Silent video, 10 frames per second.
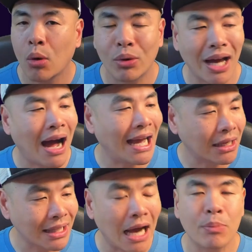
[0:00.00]
when I
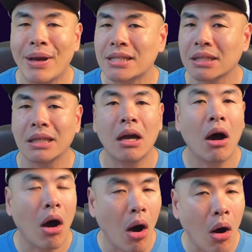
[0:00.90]
allowed basically
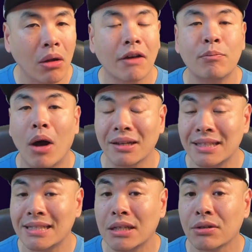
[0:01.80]
all of
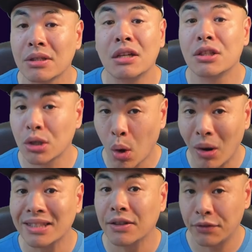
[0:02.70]
Brogni's skills to go
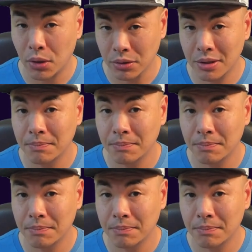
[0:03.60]
on default.